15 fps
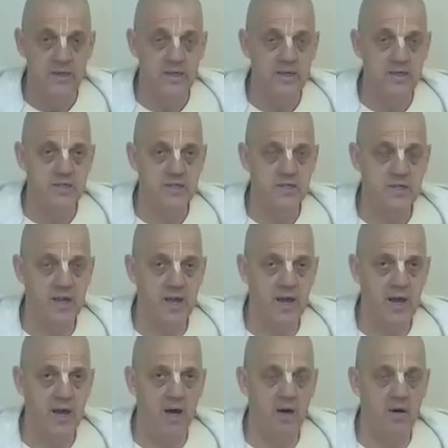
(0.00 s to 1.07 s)
is
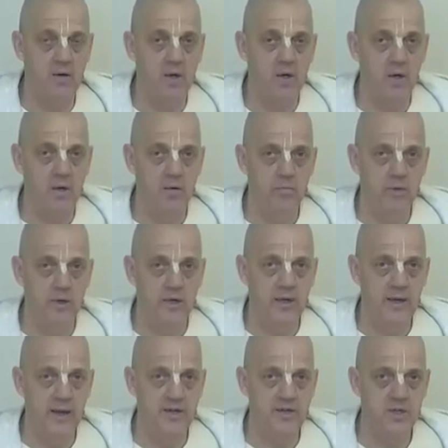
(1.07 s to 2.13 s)
how we can
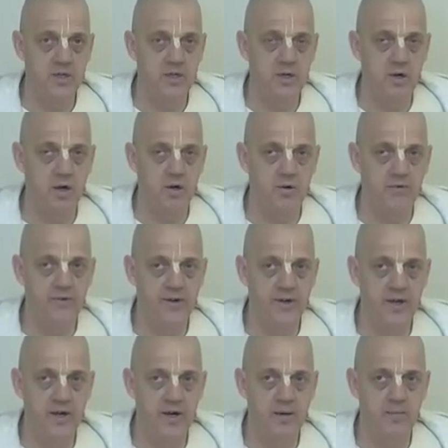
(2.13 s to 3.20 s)
actually
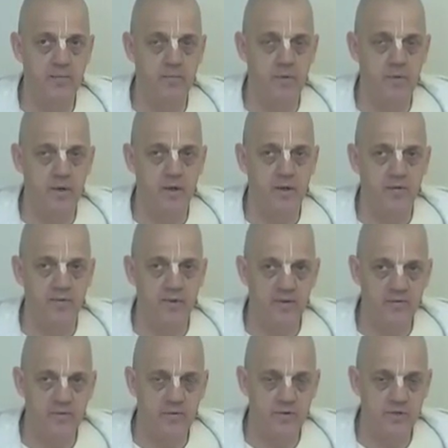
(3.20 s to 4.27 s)
overcome the
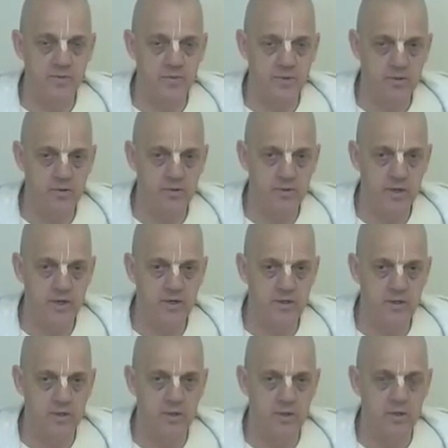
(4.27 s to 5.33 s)
influence of material
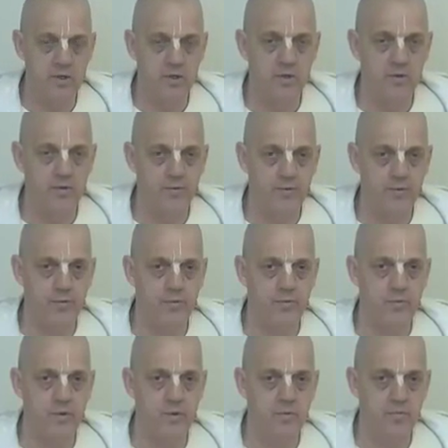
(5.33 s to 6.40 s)
nature
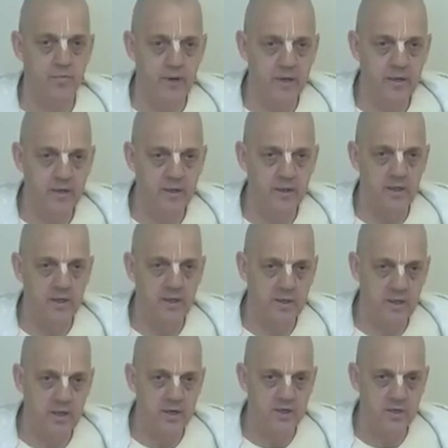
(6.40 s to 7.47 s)
through regularly
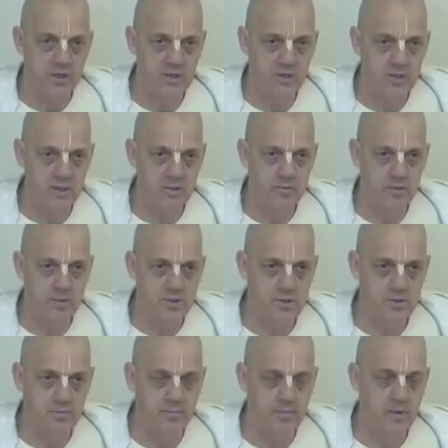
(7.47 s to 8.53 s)
engaging in deity worship.